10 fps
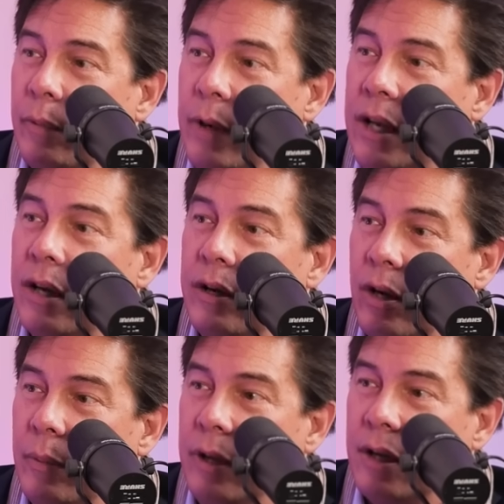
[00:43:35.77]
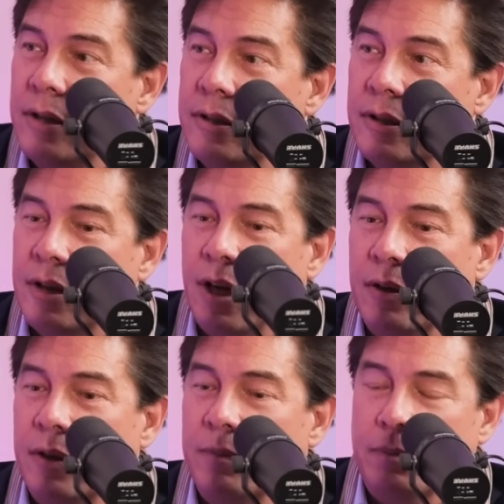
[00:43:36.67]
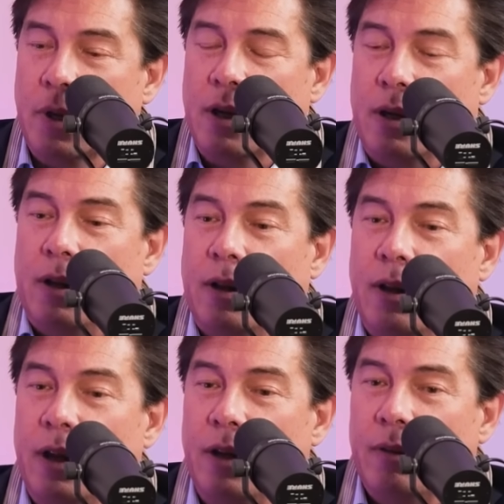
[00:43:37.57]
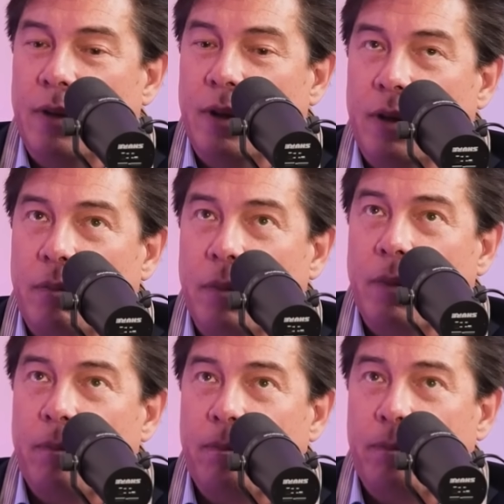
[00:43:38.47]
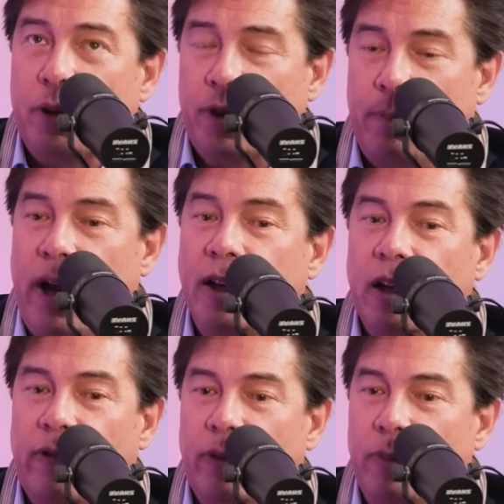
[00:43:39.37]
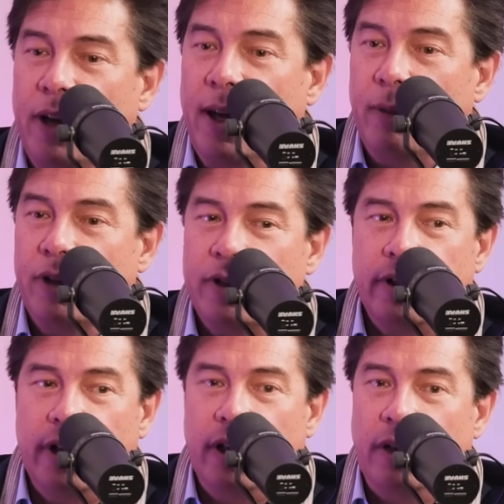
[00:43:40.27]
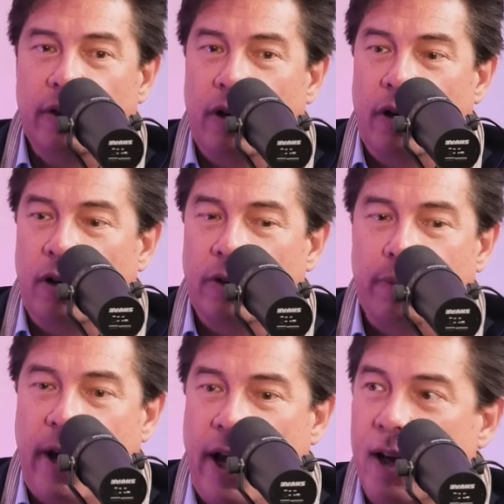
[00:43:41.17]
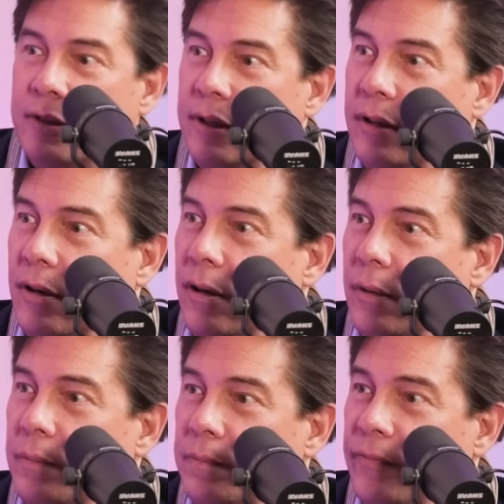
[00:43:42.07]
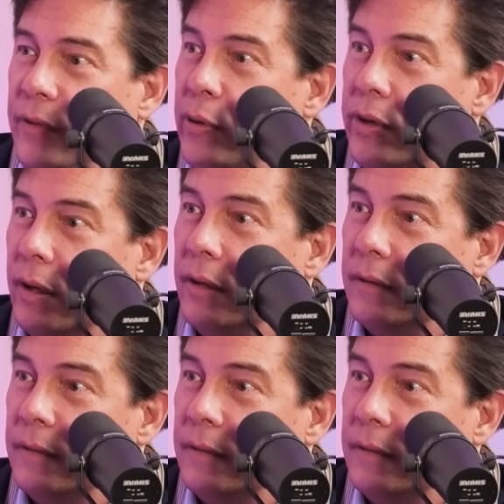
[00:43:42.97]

than we can know because it's got the perspective of being able to see all past and all future.